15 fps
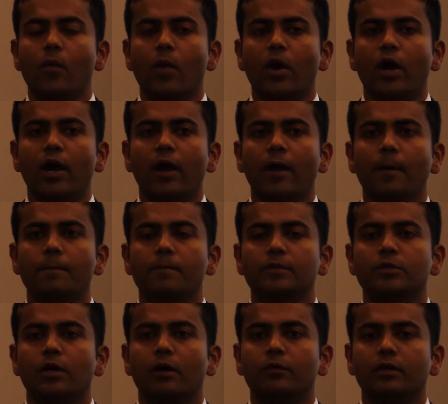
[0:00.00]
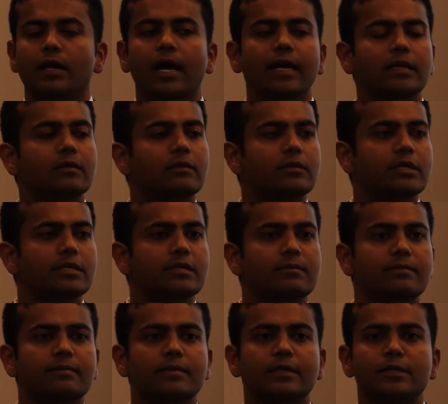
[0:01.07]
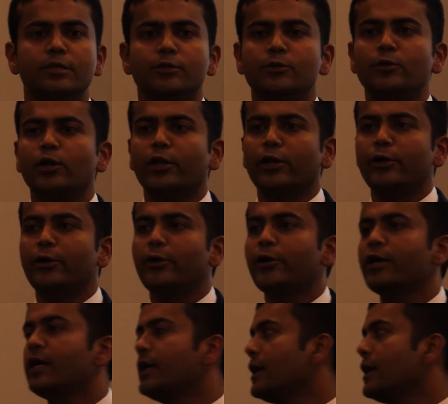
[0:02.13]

I would like to just to clear